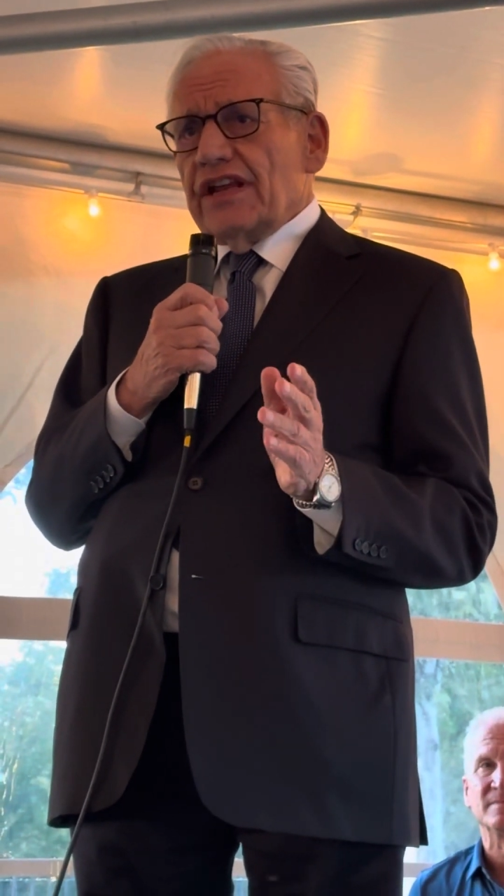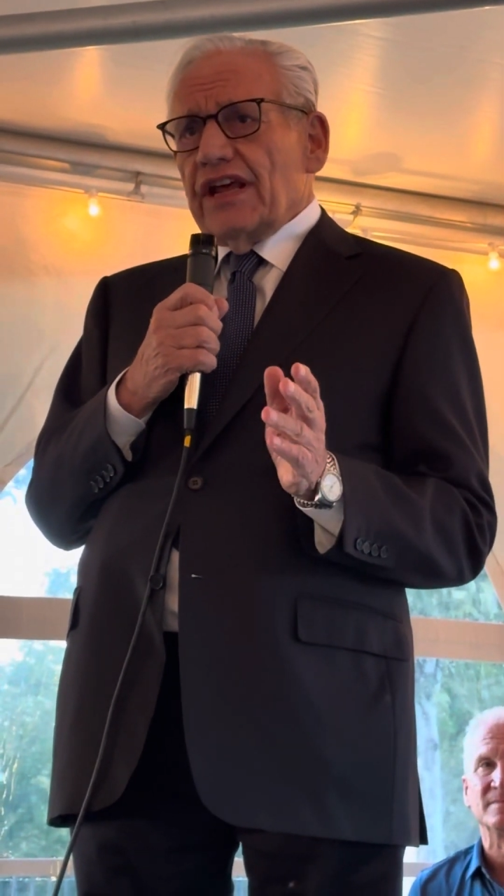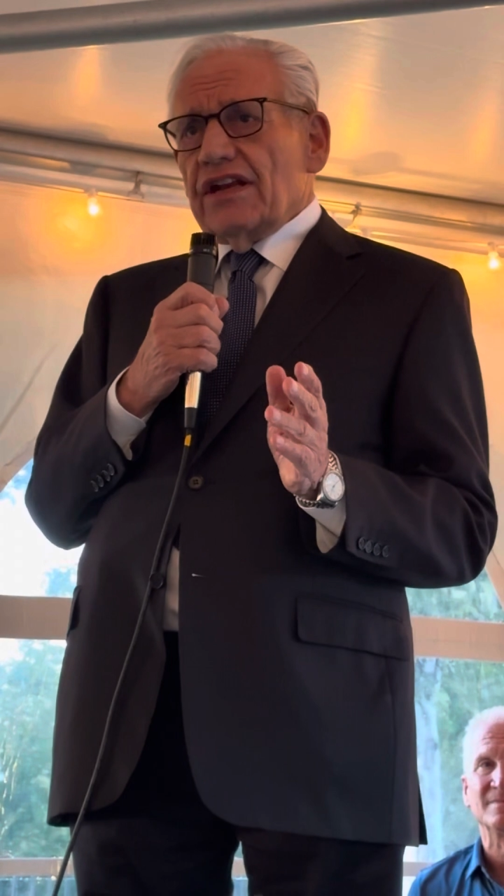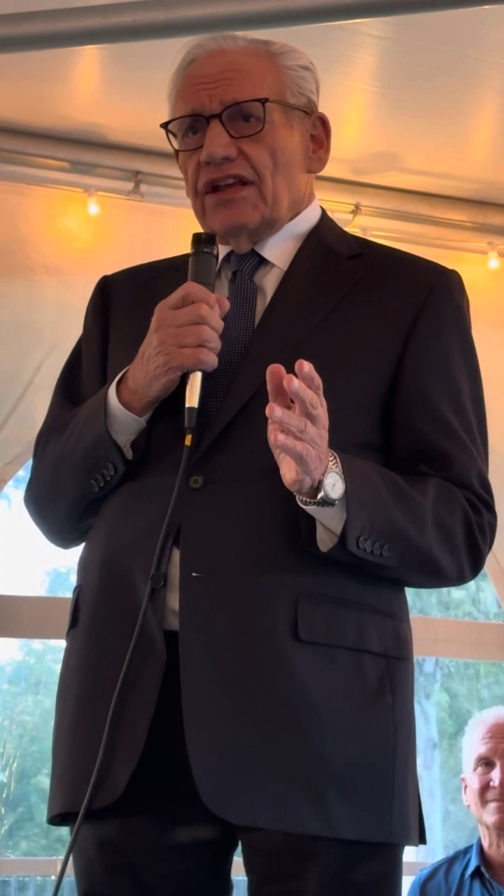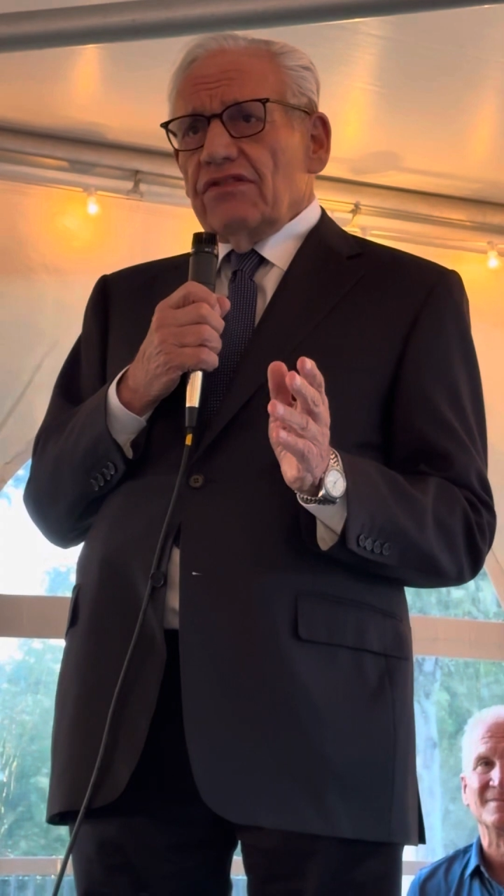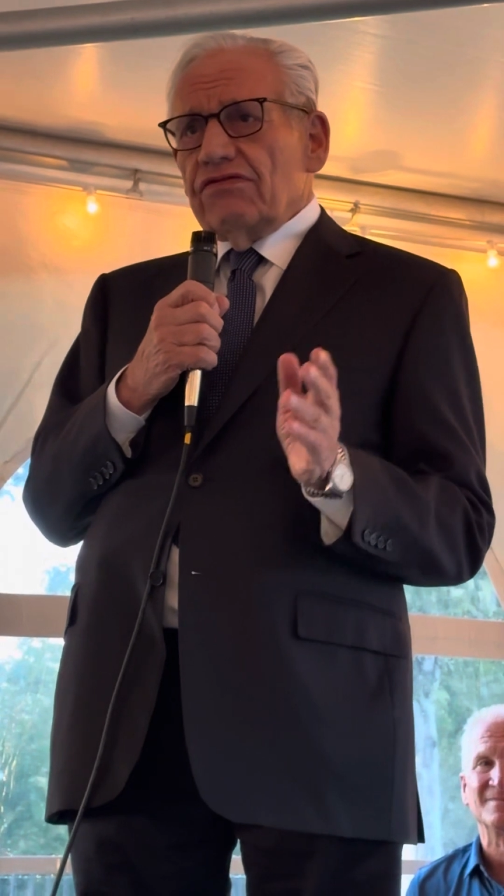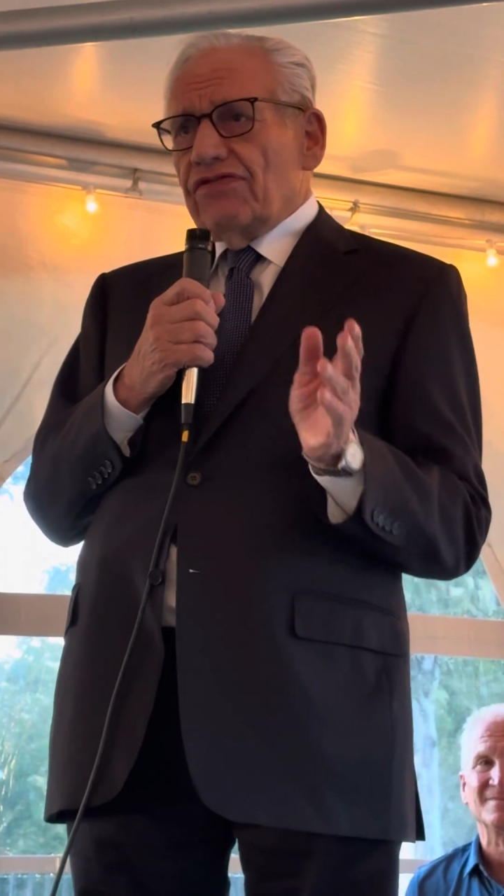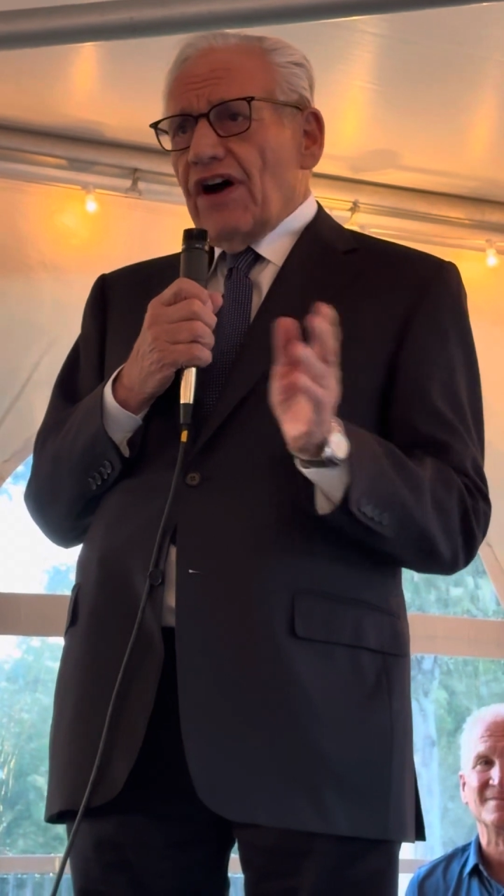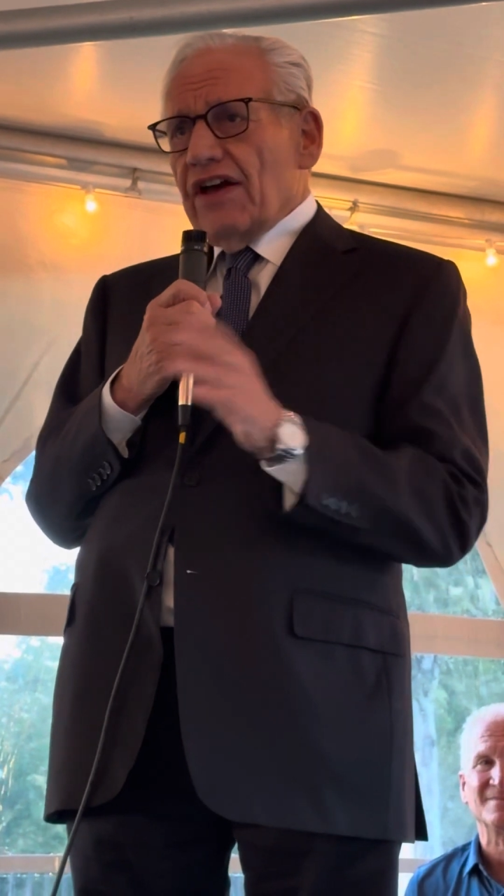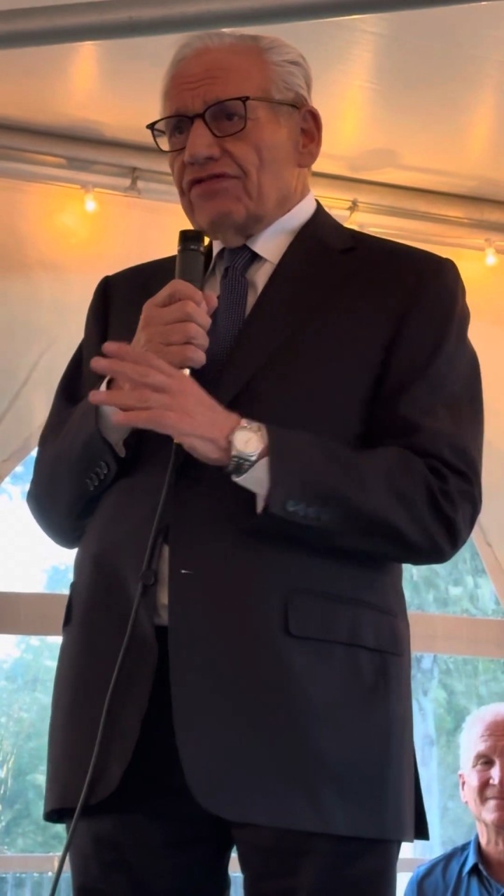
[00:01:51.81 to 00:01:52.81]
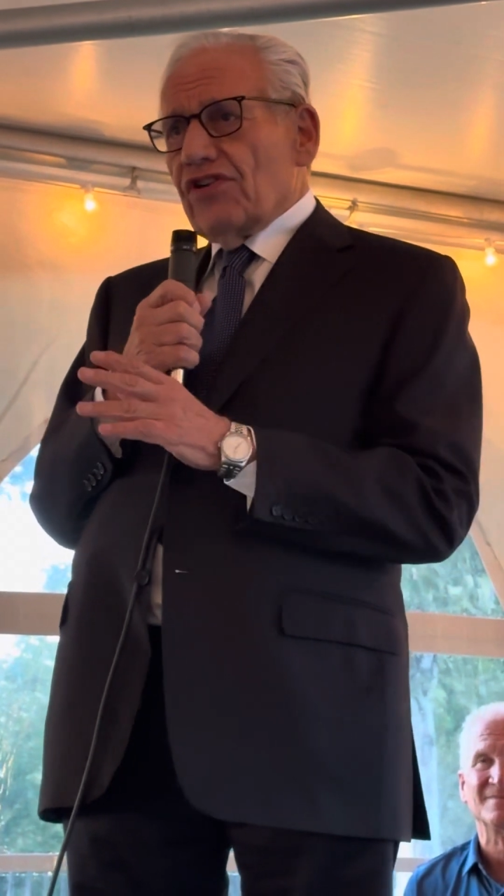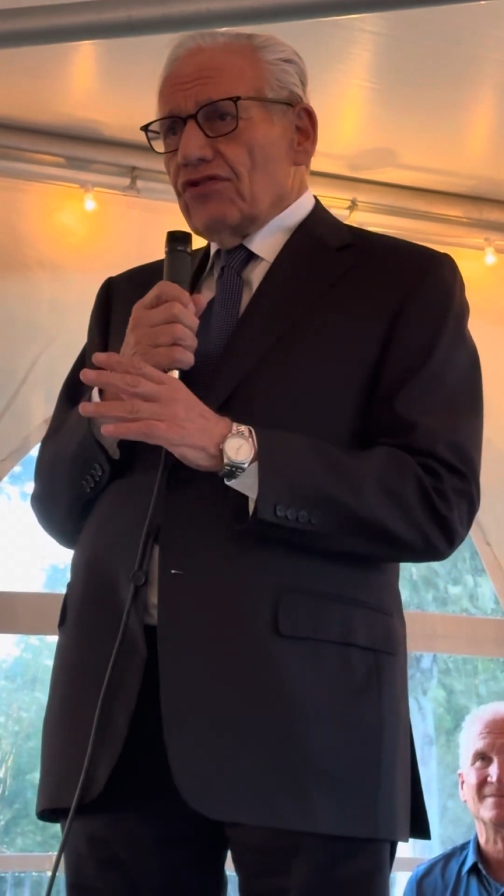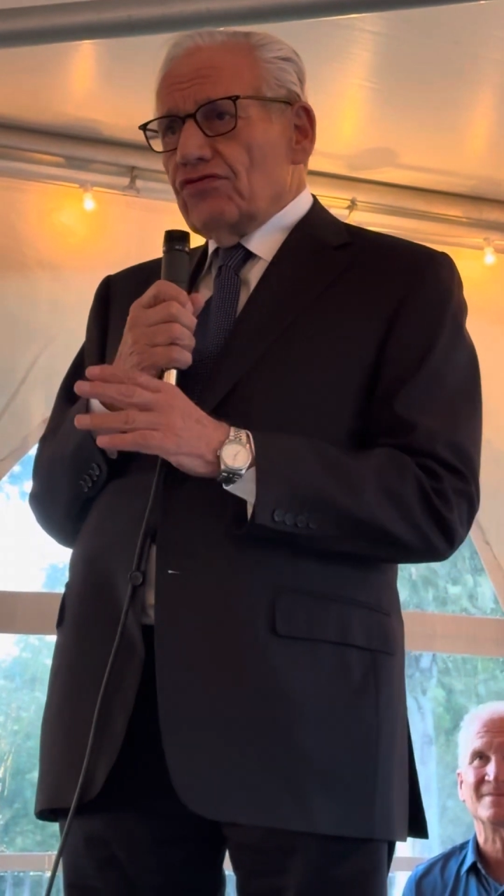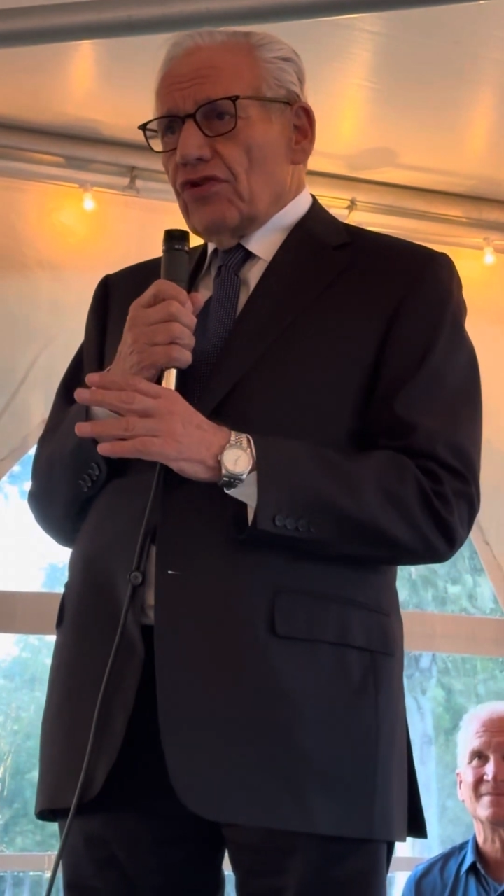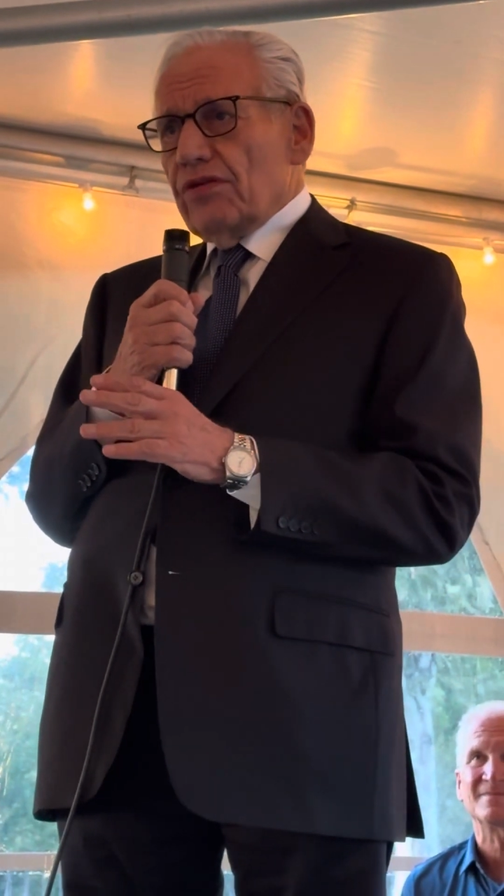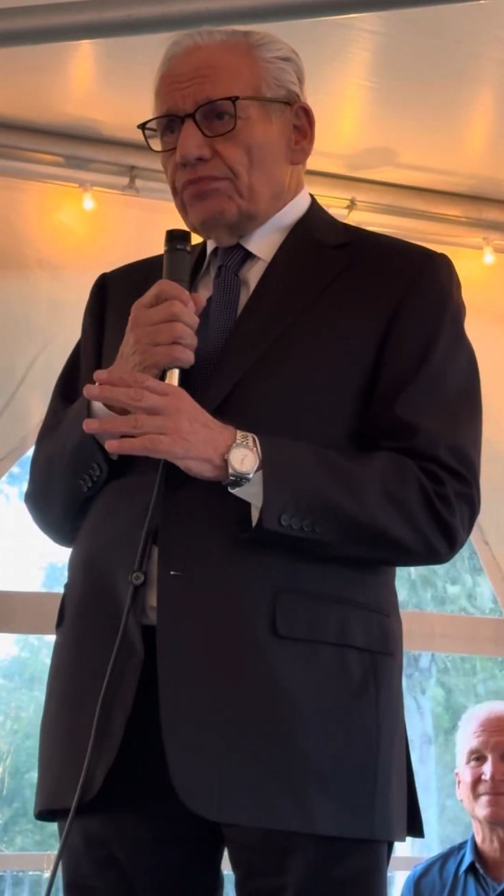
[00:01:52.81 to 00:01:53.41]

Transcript: any 500